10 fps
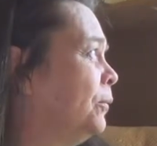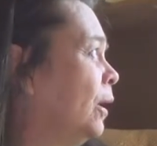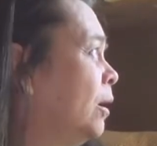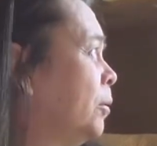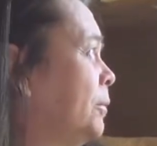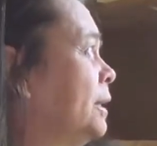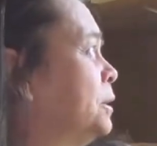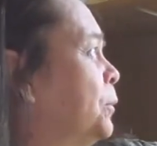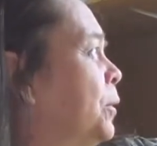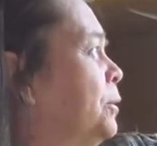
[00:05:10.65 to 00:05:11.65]
um, these
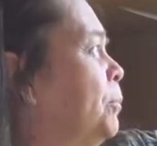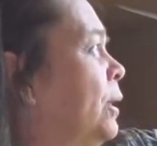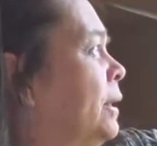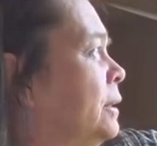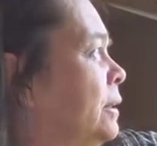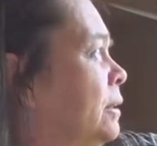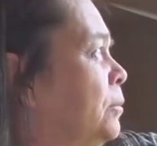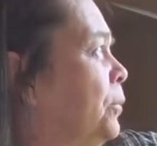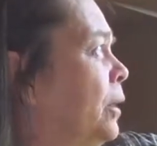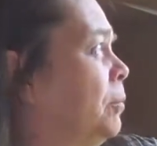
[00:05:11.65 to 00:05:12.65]
were planted in
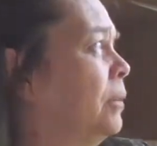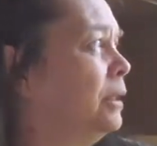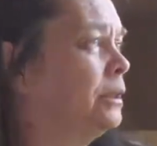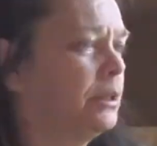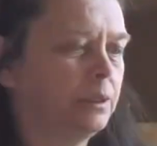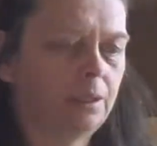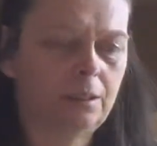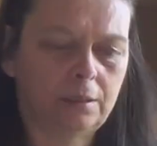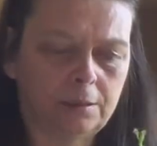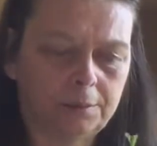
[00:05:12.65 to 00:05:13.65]
pretty much
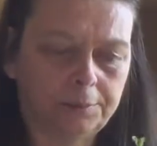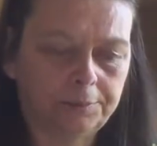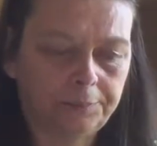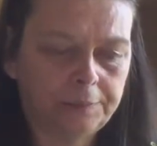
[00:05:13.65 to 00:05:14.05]
um,